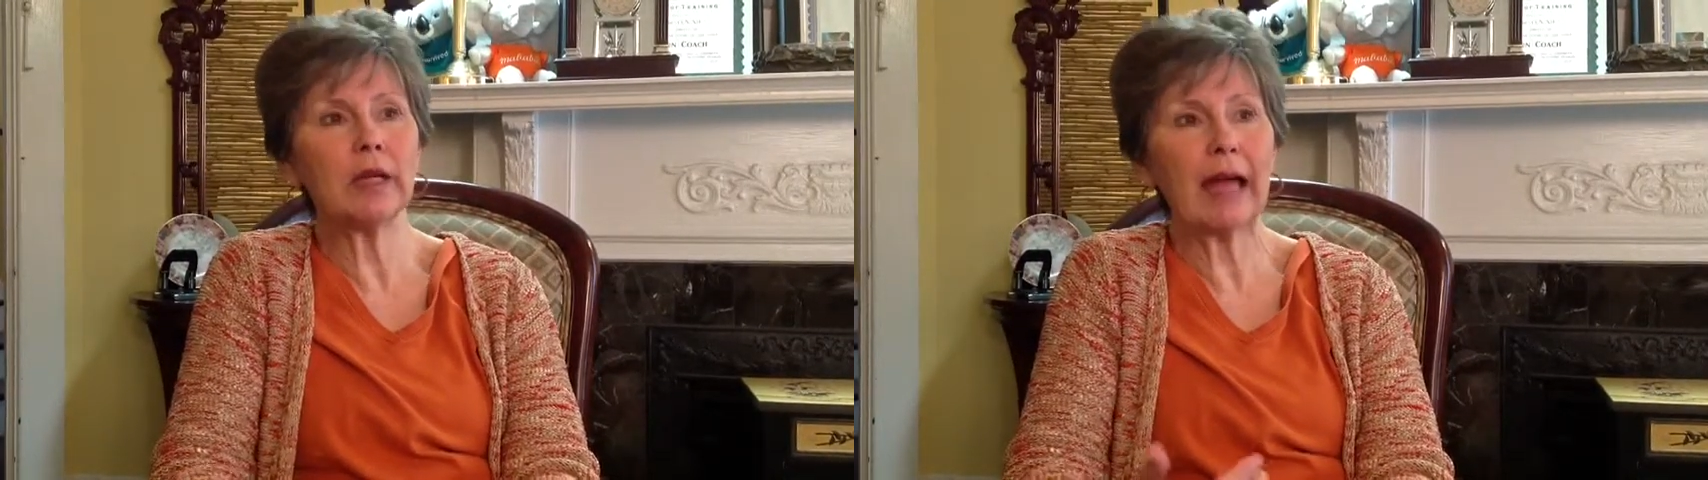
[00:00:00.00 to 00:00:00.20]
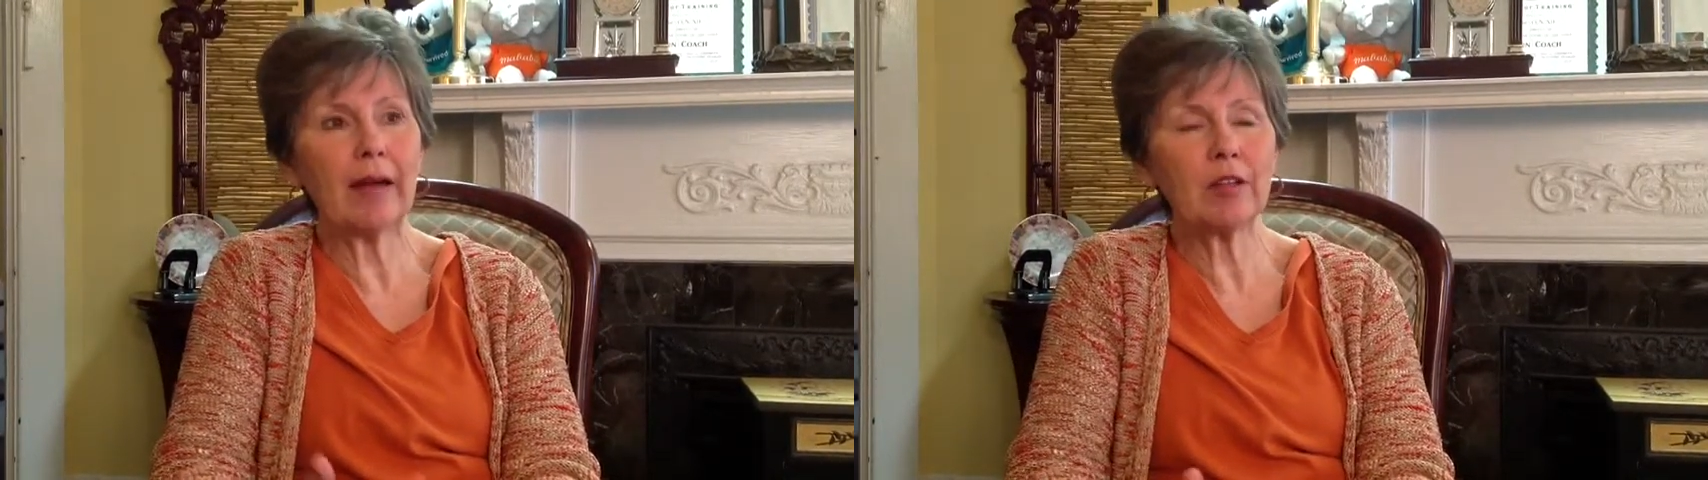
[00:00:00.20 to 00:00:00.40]

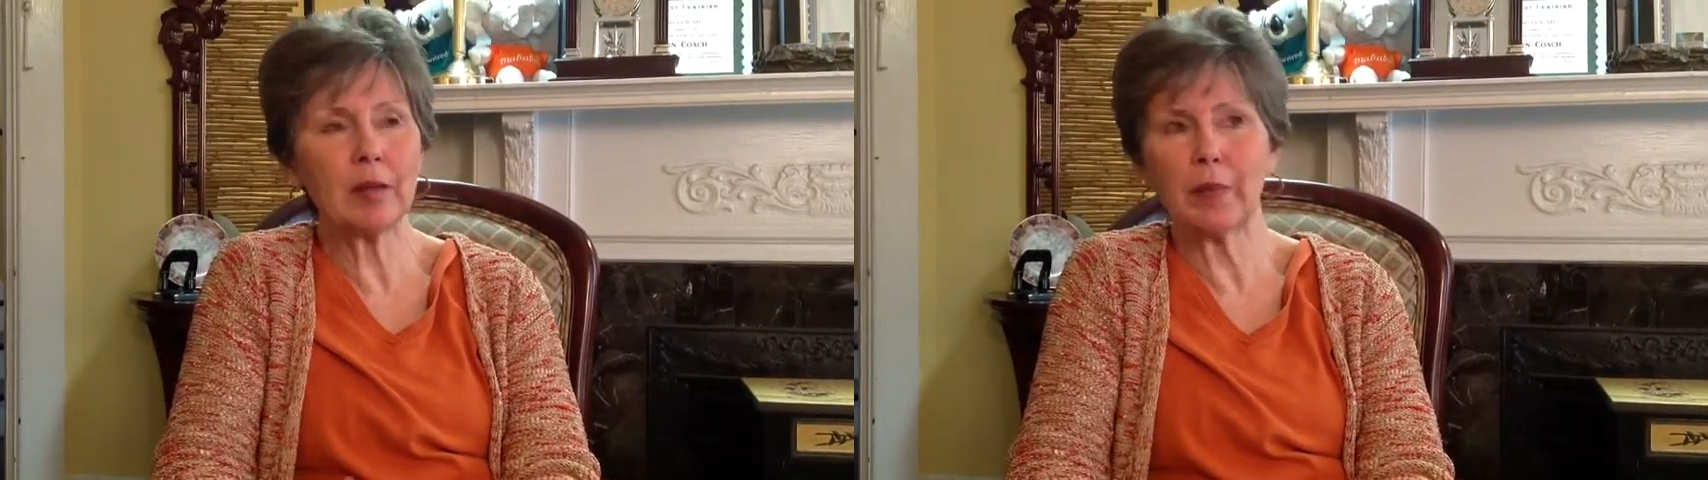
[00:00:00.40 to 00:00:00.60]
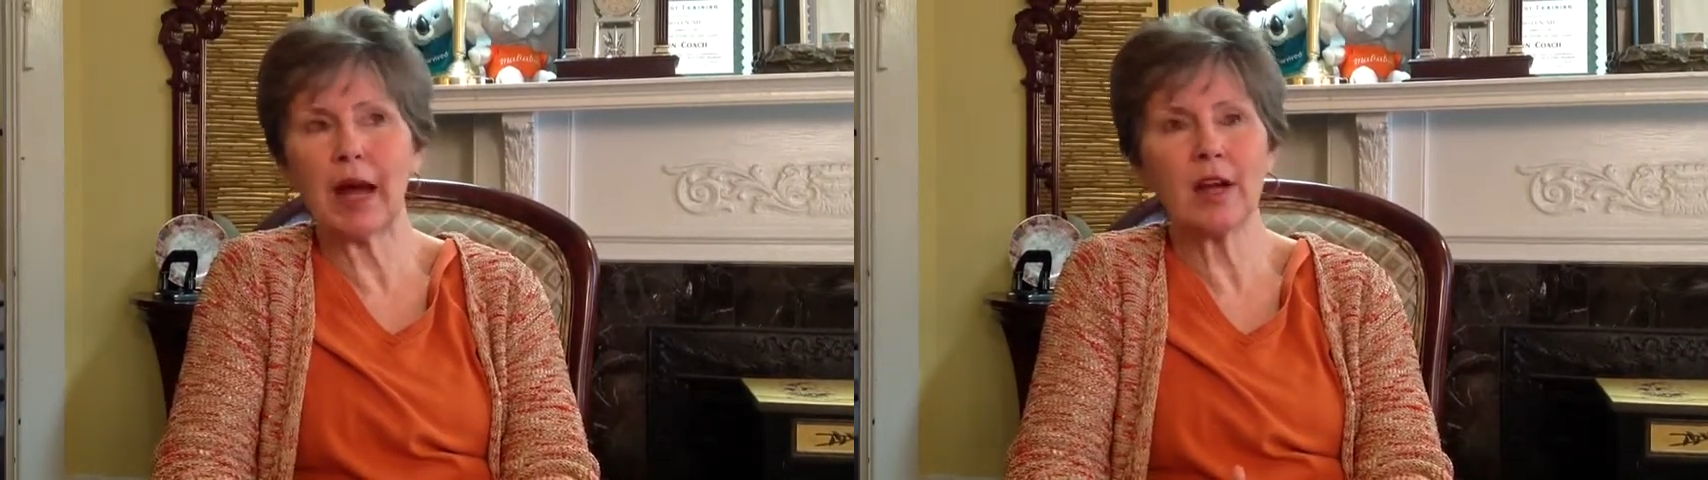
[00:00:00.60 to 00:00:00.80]
You have
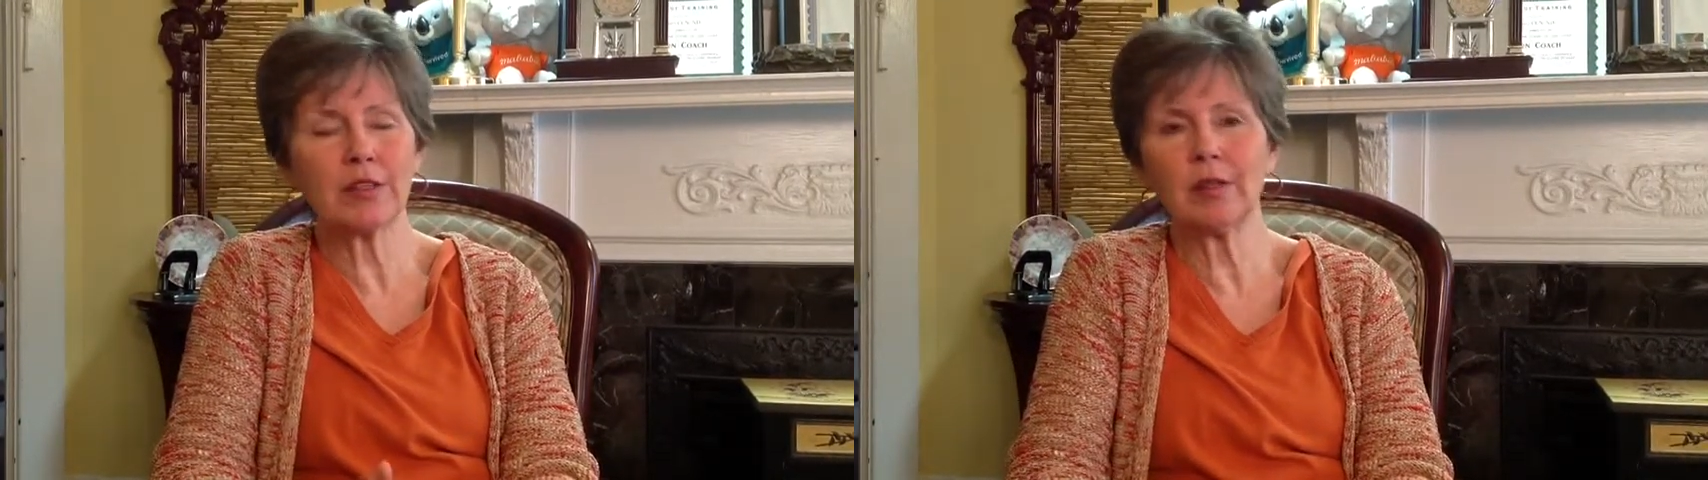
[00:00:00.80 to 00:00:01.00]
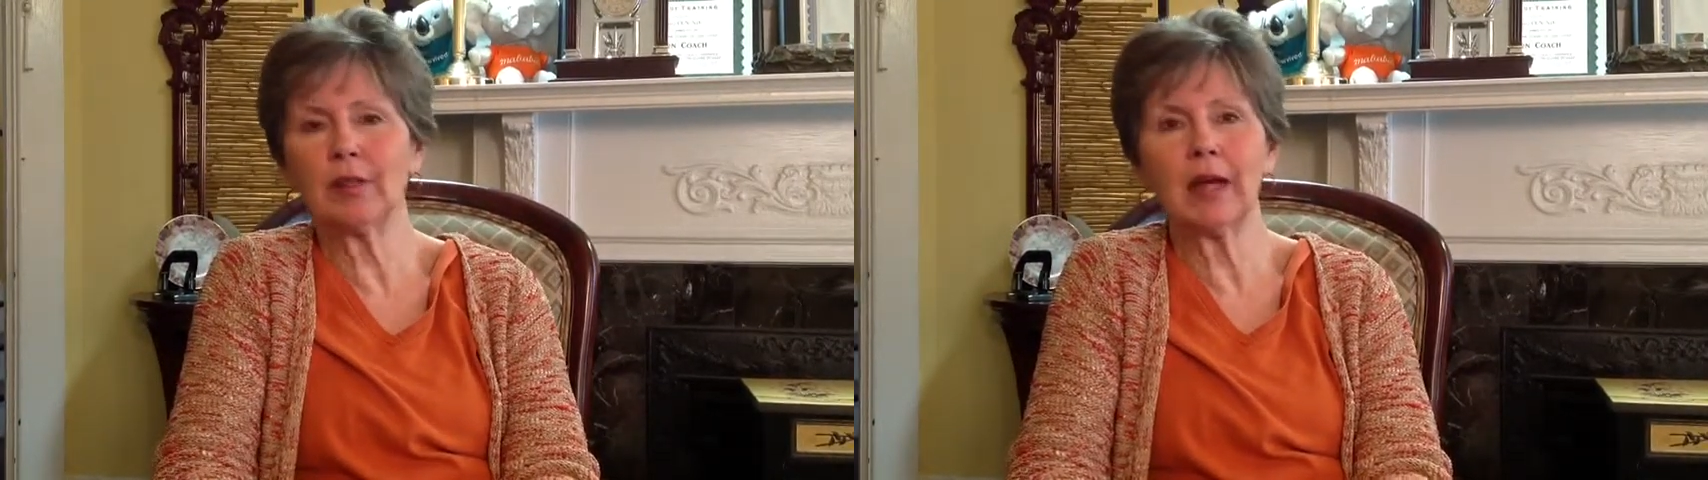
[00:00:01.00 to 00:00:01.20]
to
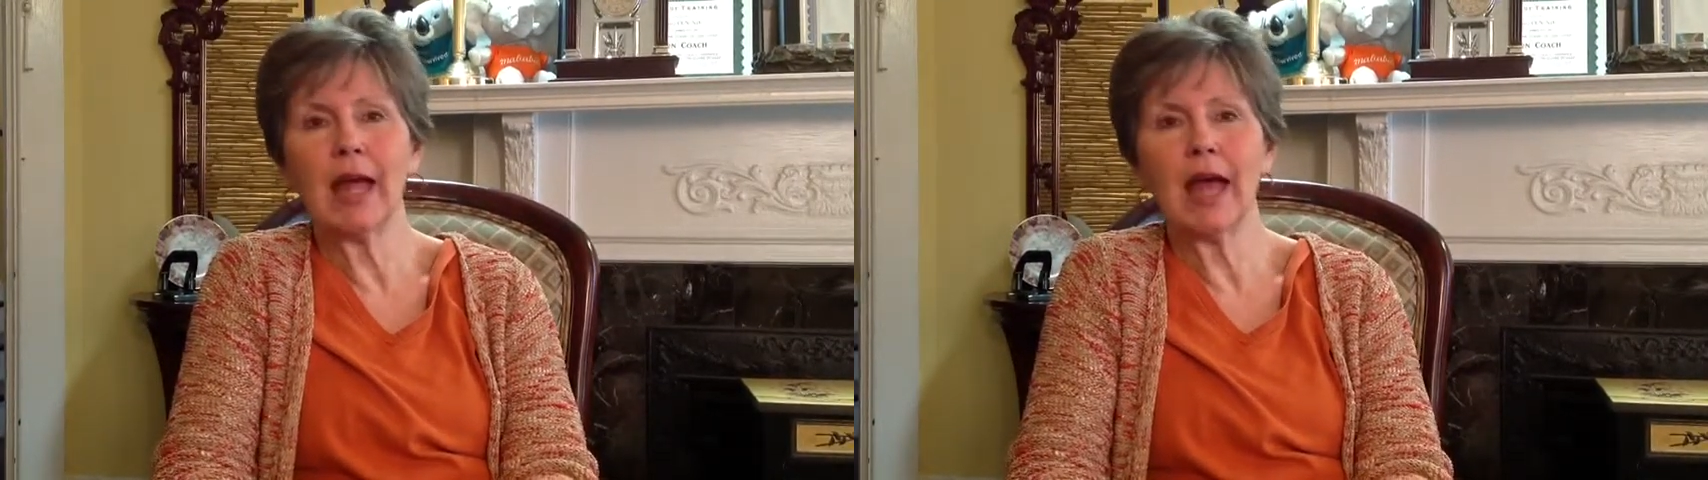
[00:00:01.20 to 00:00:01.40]
pass, you know,